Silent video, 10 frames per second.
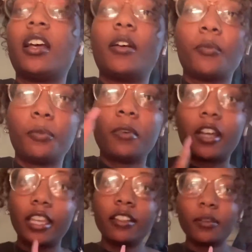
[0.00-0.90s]

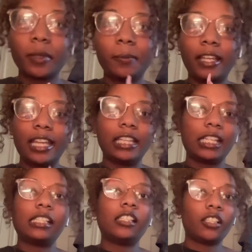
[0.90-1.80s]
1, we're playing
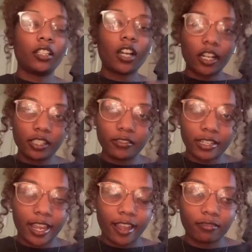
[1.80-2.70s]
this until the cards
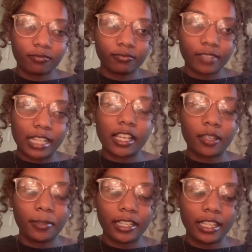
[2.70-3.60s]
run out. That's how you
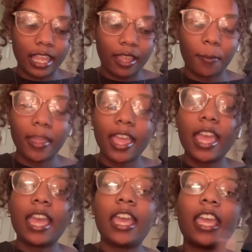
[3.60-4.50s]
play the game.
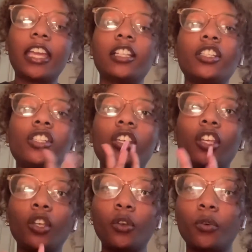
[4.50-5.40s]
And
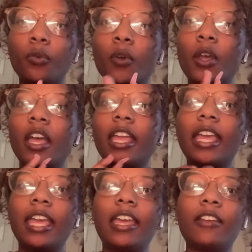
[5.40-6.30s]
2,
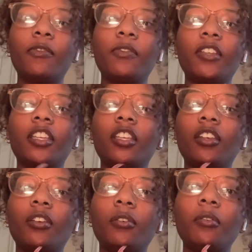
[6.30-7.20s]
if
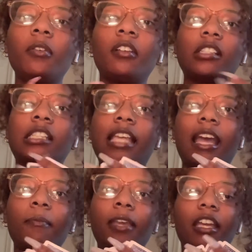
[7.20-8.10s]
you say
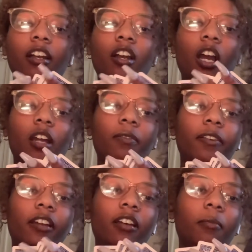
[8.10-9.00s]
I'm picking a card
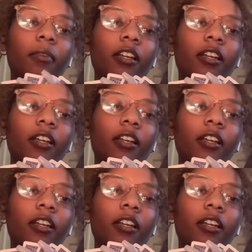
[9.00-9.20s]
from